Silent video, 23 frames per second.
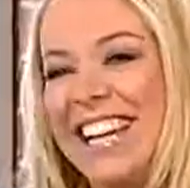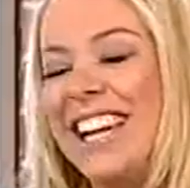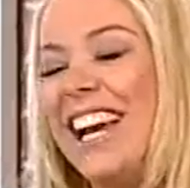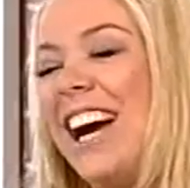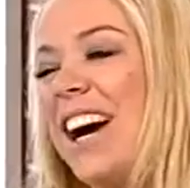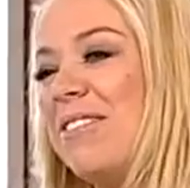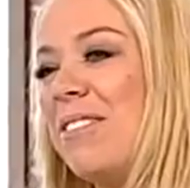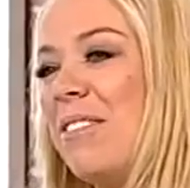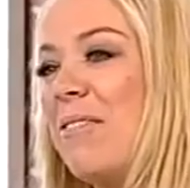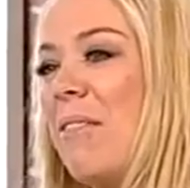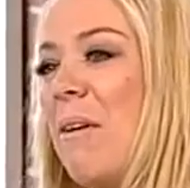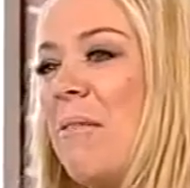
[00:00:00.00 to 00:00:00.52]

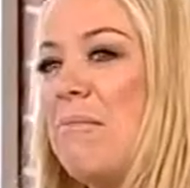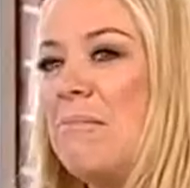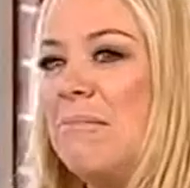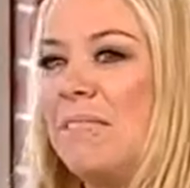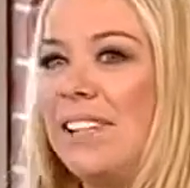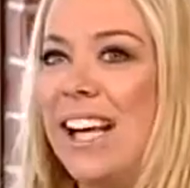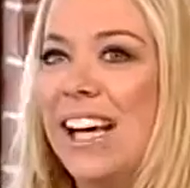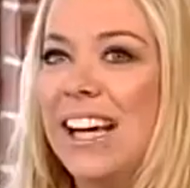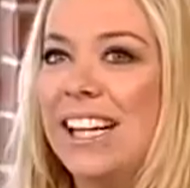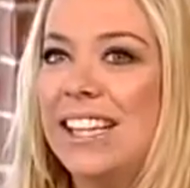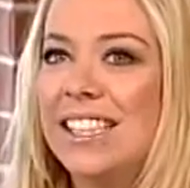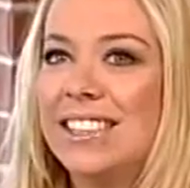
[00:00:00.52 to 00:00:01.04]
am a
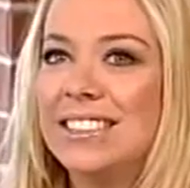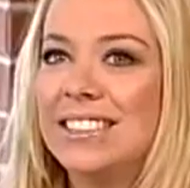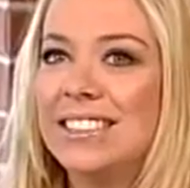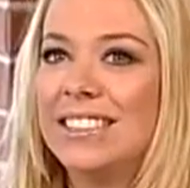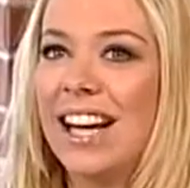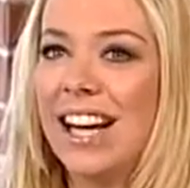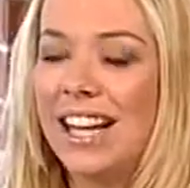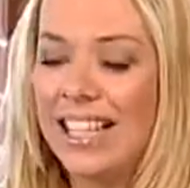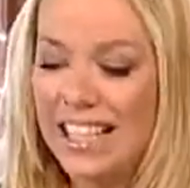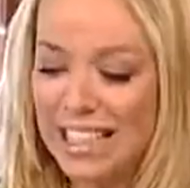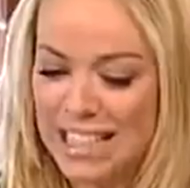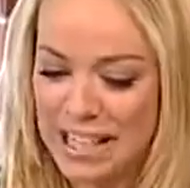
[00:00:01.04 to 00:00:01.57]
mumbler.
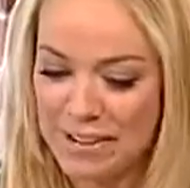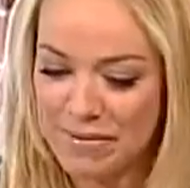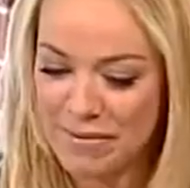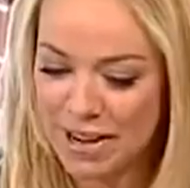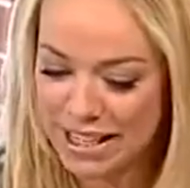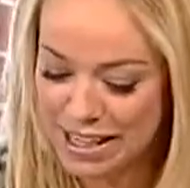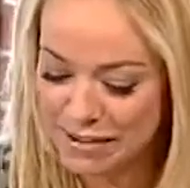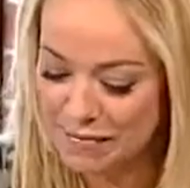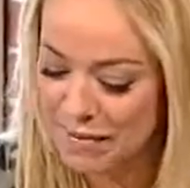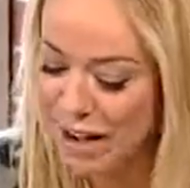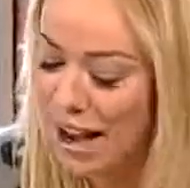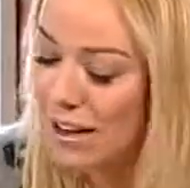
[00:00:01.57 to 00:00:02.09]
I am.
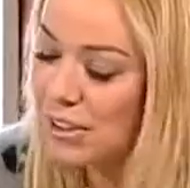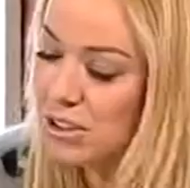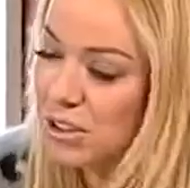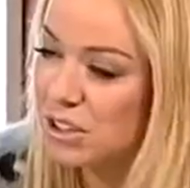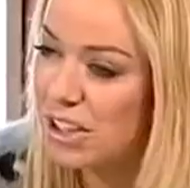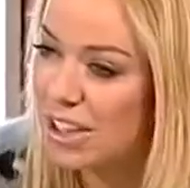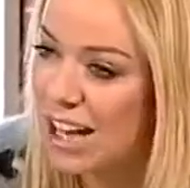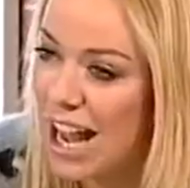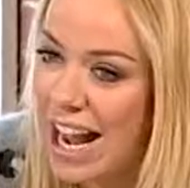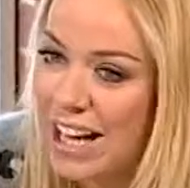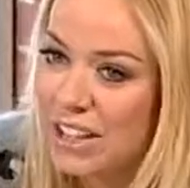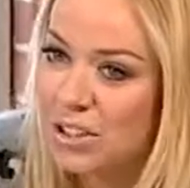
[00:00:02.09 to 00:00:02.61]
I
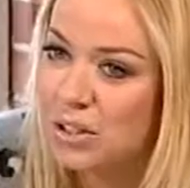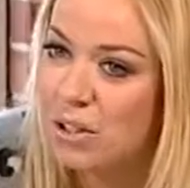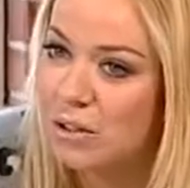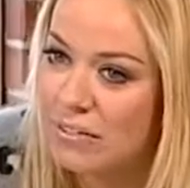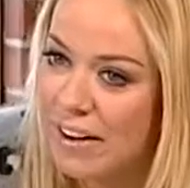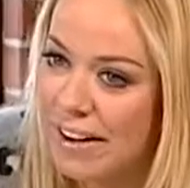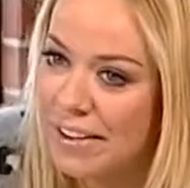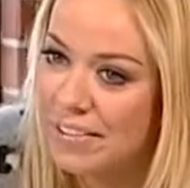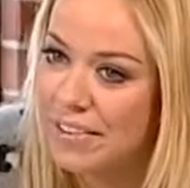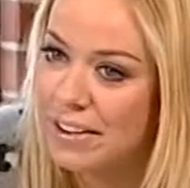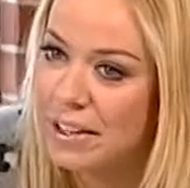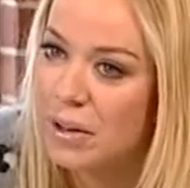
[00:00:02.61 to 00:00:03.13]
talk
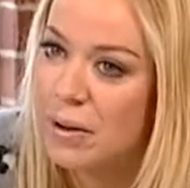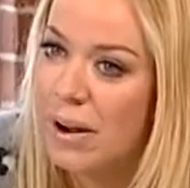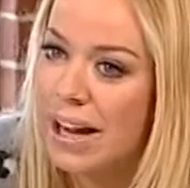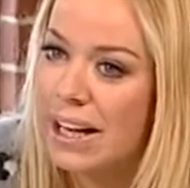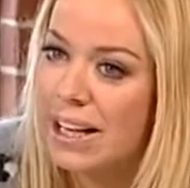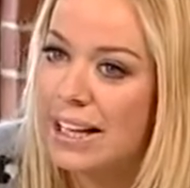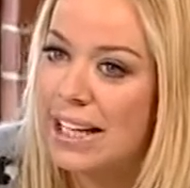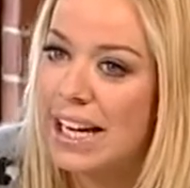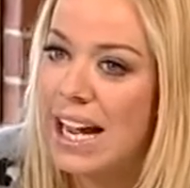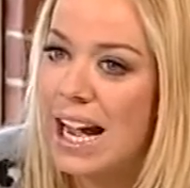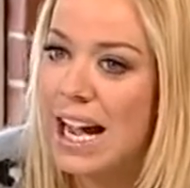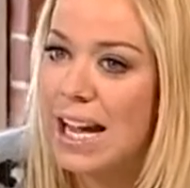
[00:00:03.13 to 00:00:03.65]
very, very
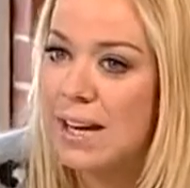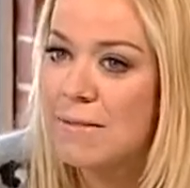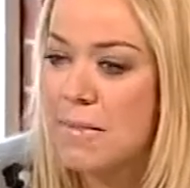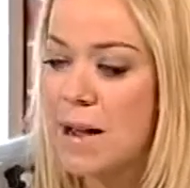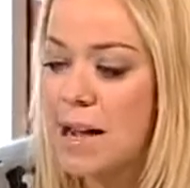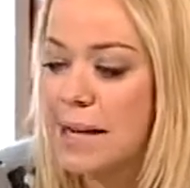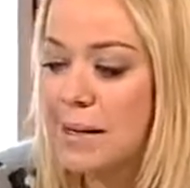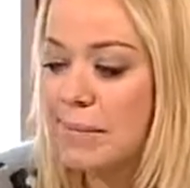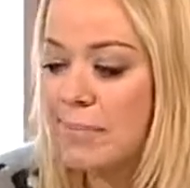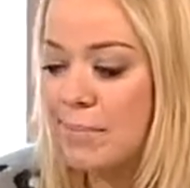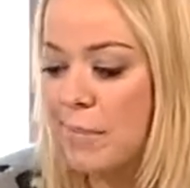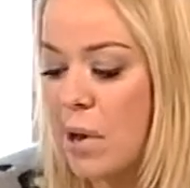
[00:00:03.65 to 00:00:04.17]
quietly, and
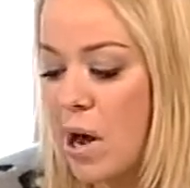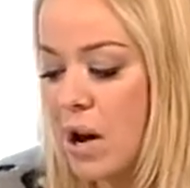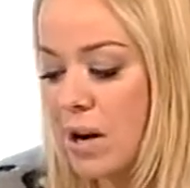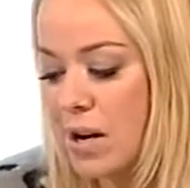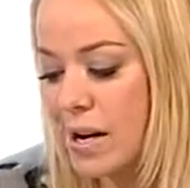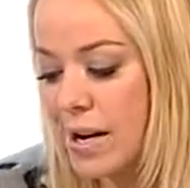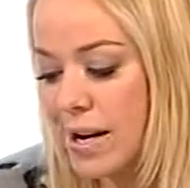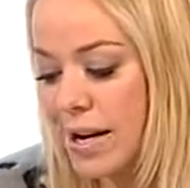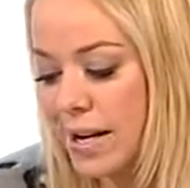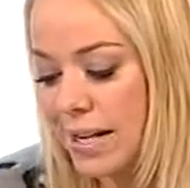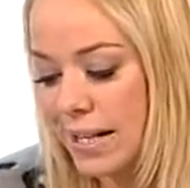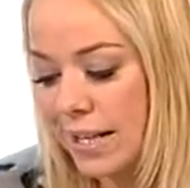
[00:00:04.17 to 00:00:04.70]
my
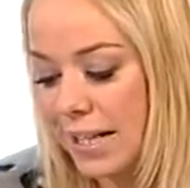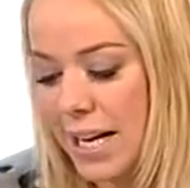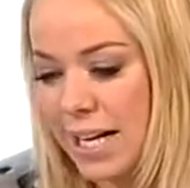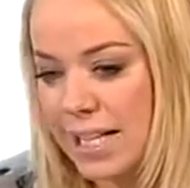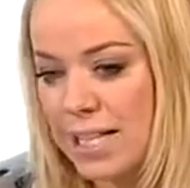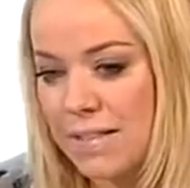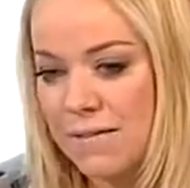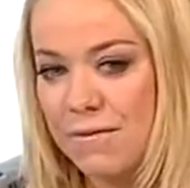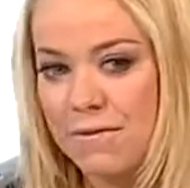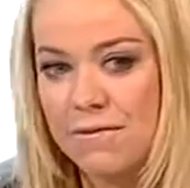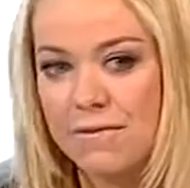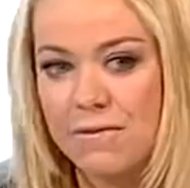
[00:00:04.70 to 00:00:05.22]
partner
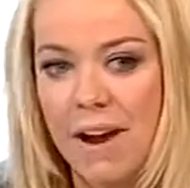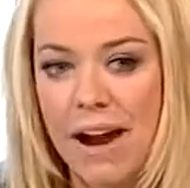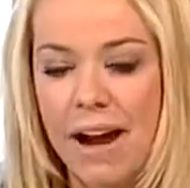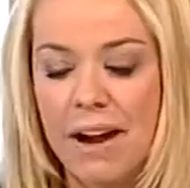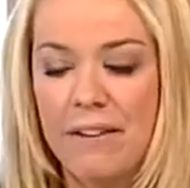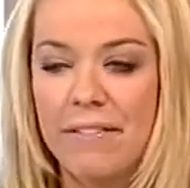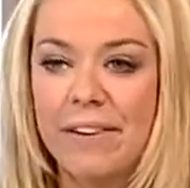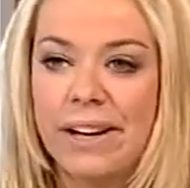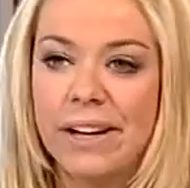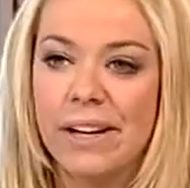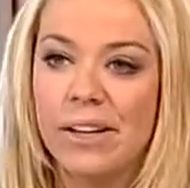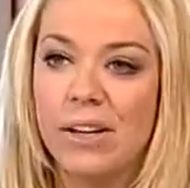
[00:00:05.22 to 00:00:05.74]
gets
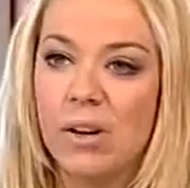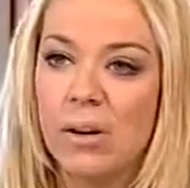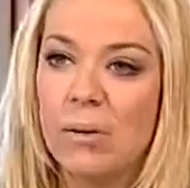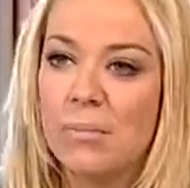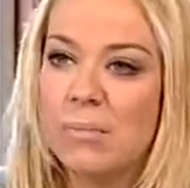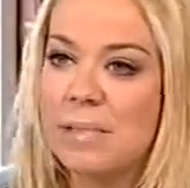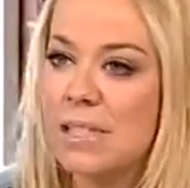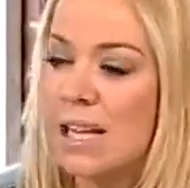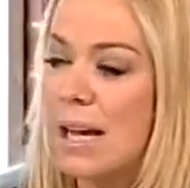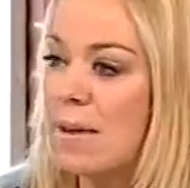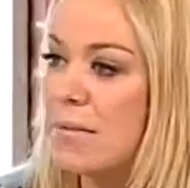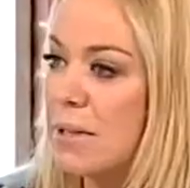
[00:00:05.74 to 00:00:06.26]
very
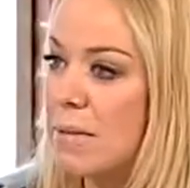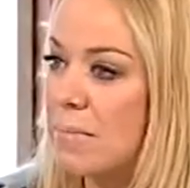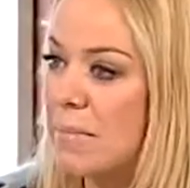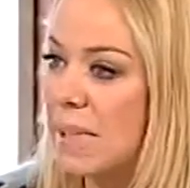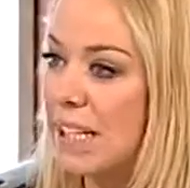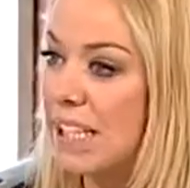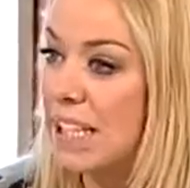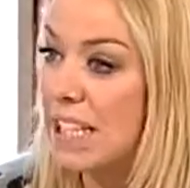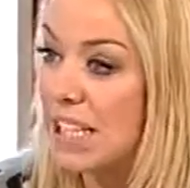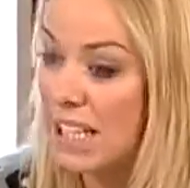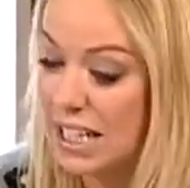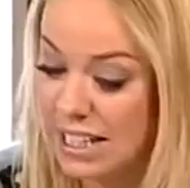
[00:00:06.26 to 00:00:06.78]
upset with
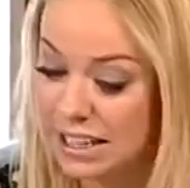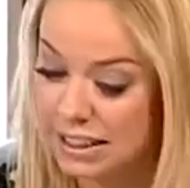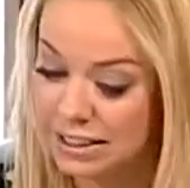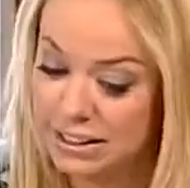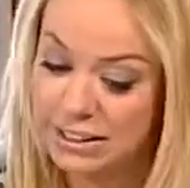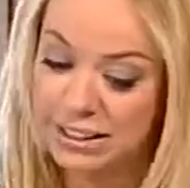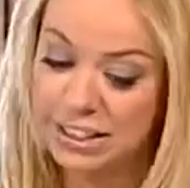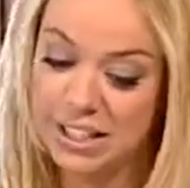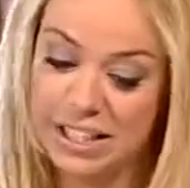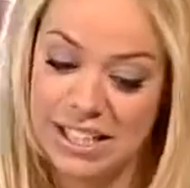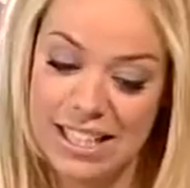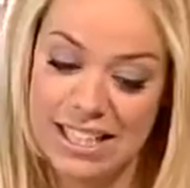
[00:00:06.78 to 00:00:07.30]
me.
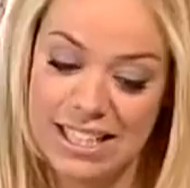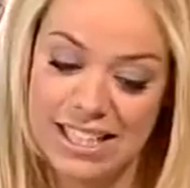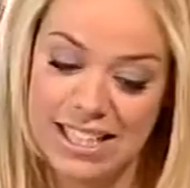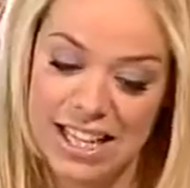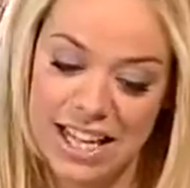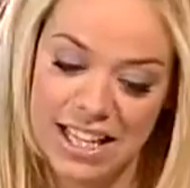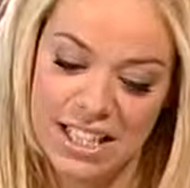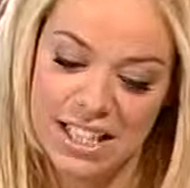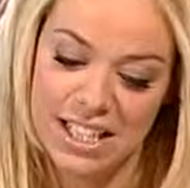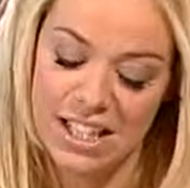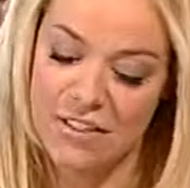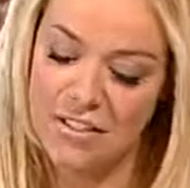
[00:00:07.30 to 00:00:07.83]
To the
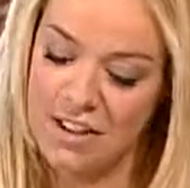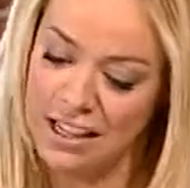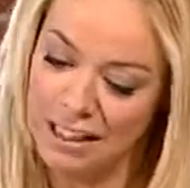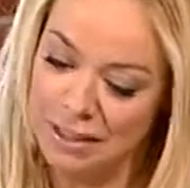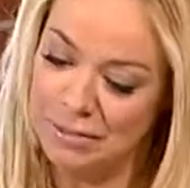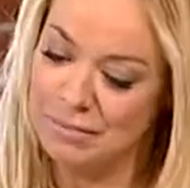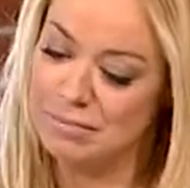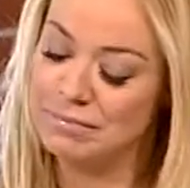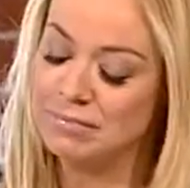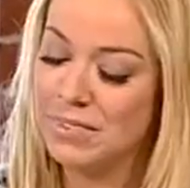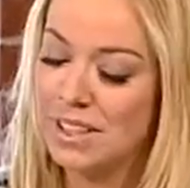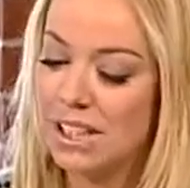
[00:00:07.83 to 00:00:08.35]
extent of,
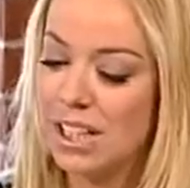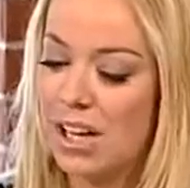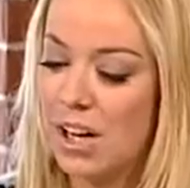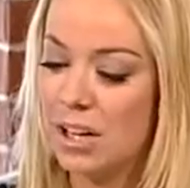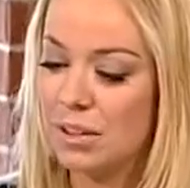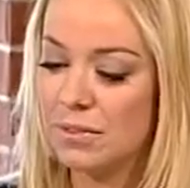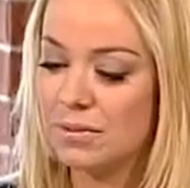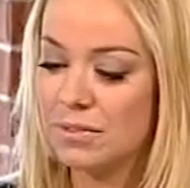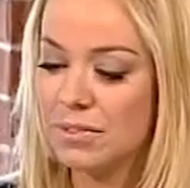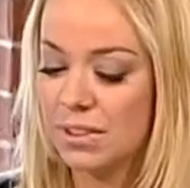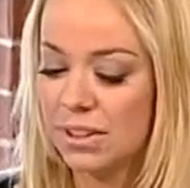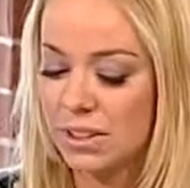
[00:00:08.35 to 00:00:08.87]
you
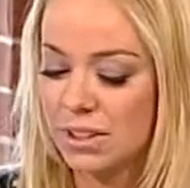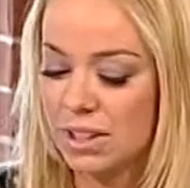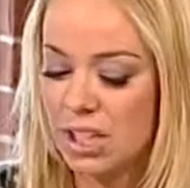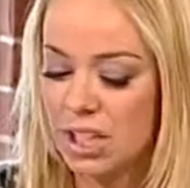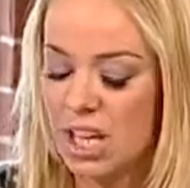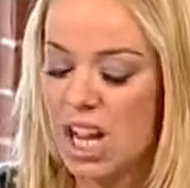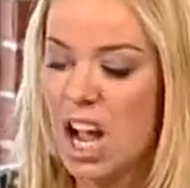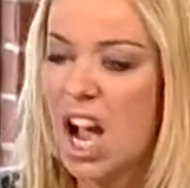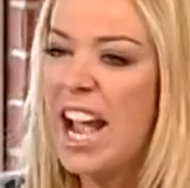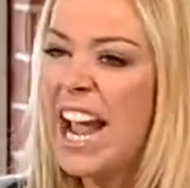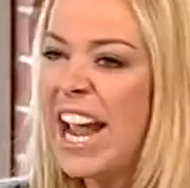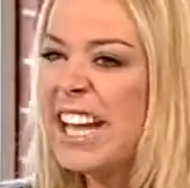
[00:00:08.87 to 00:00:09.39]
know,
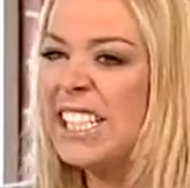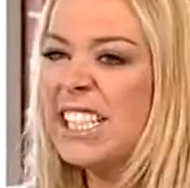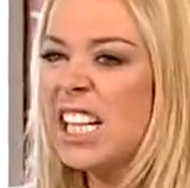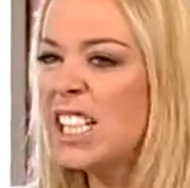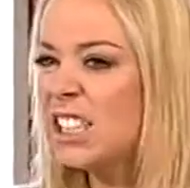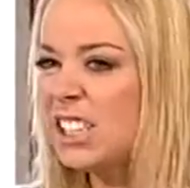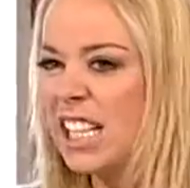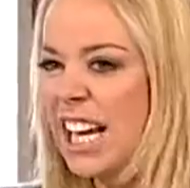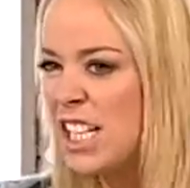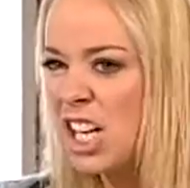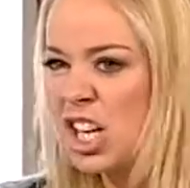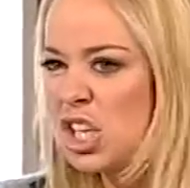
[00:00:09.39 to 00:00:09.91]
is
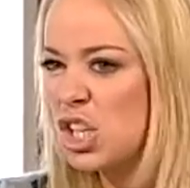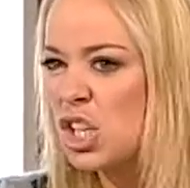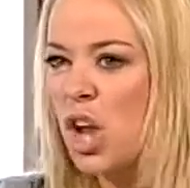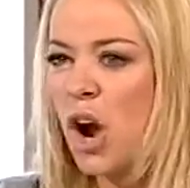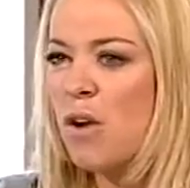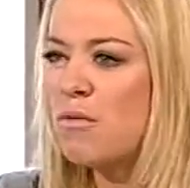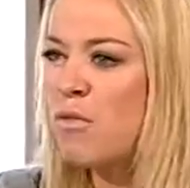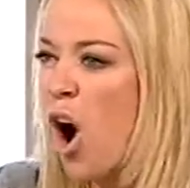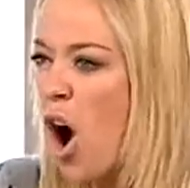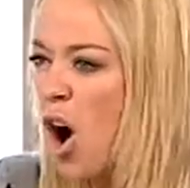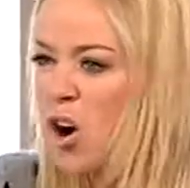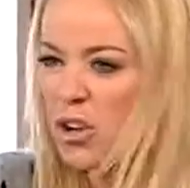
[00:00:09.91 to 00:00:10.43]
it
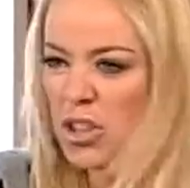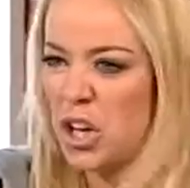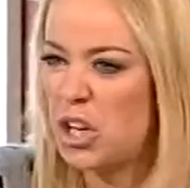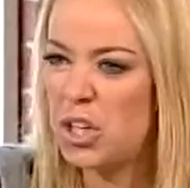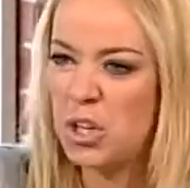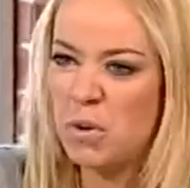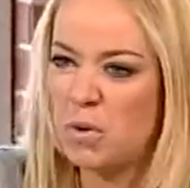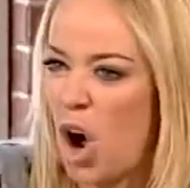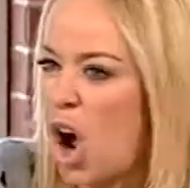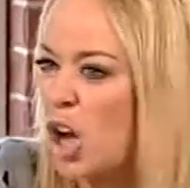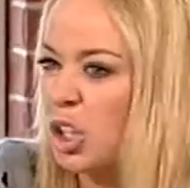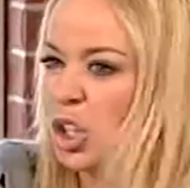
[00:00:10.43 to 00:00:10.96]
so wrong that
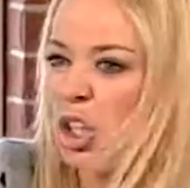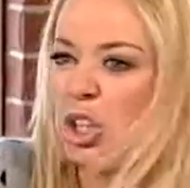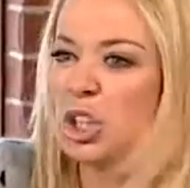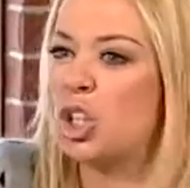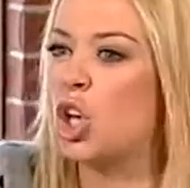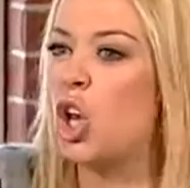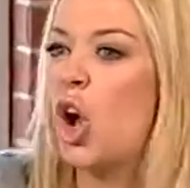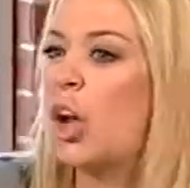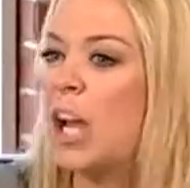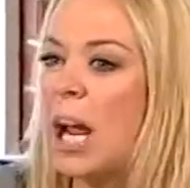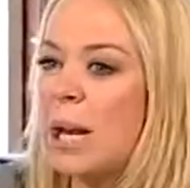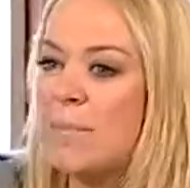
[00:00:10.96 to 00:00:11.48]
you can't just
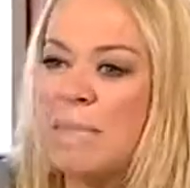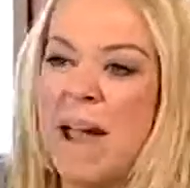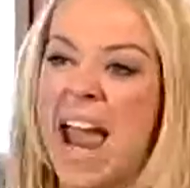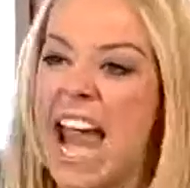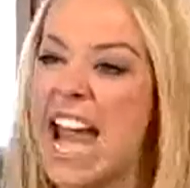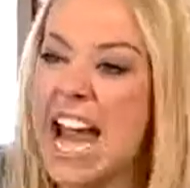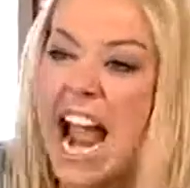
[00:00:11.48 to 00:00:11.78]
look at me